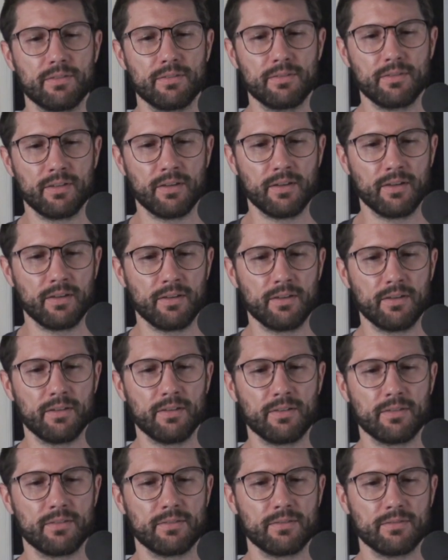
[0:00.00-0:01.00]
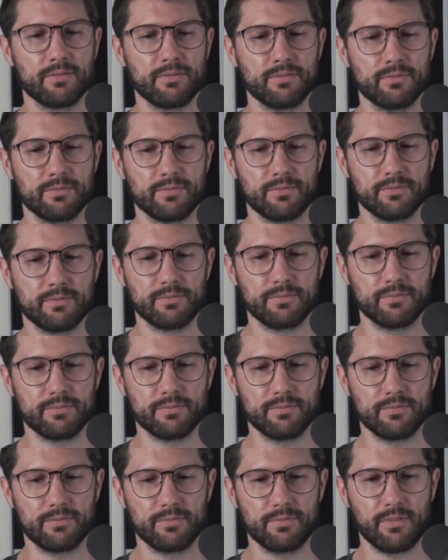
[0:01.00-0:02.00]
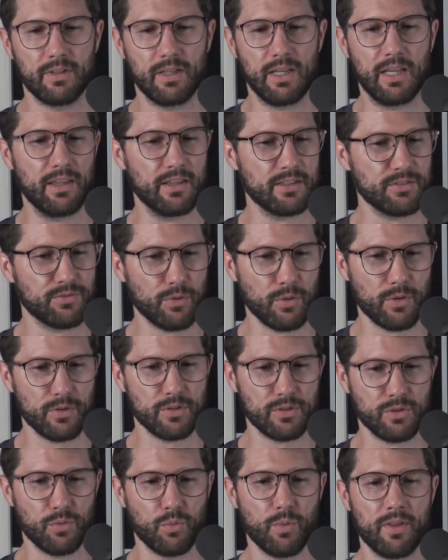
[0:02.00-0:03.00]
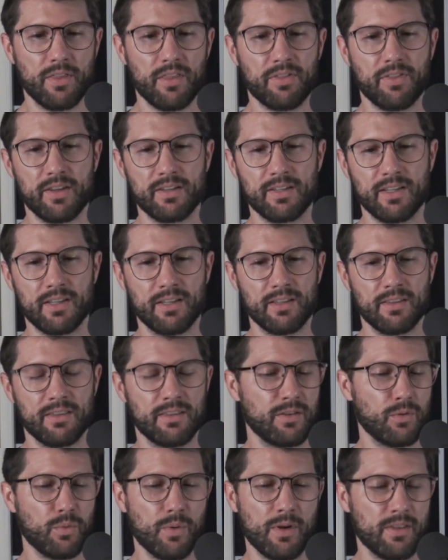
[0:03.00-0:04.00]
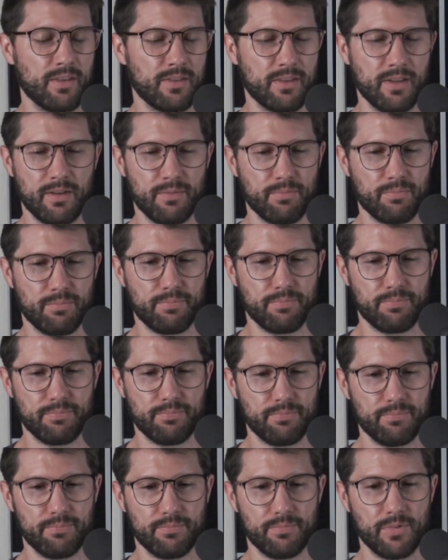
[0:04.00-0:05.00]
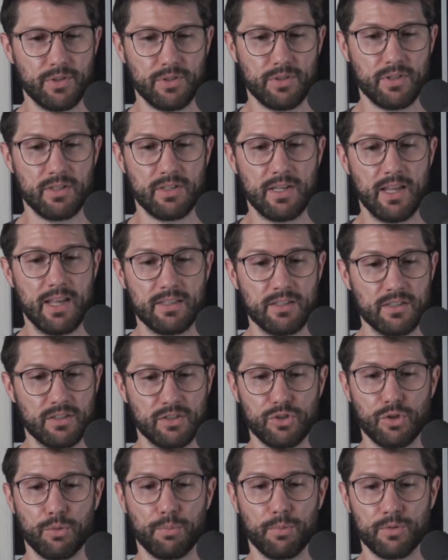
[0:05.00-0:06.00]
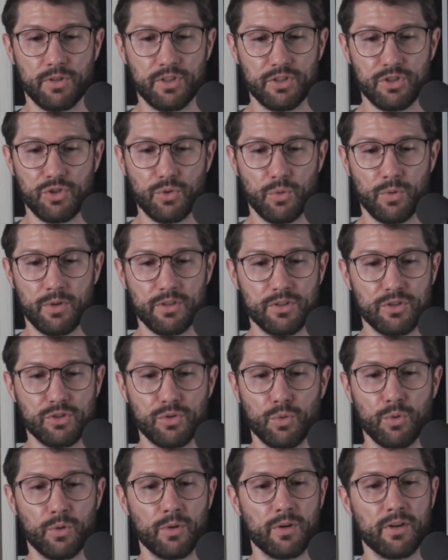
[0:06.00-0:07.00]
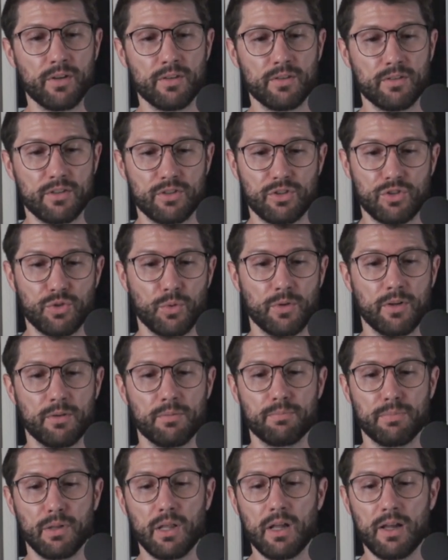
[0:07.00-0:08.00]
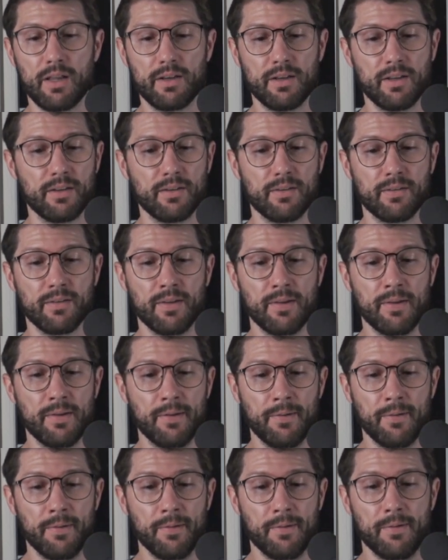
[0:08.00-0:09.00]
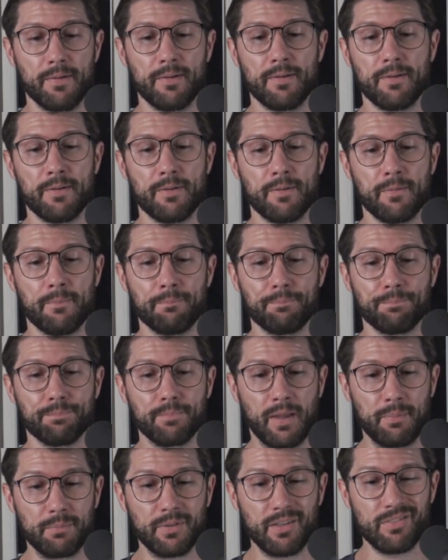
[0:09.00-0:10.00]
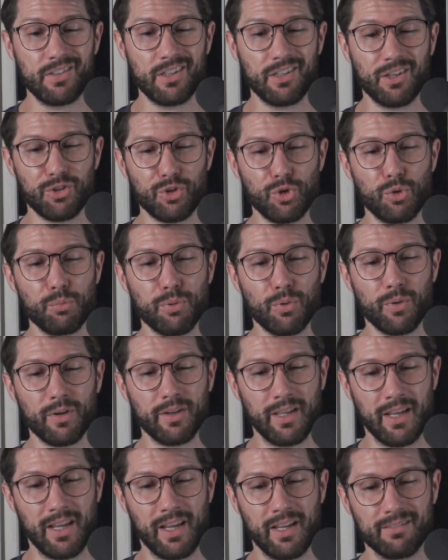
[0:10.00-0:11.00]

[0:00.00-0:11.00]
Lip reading: In as far as the way that they did it and the way that they just had this super disjointed story and disjointed plot, and I'm giving it a 2.8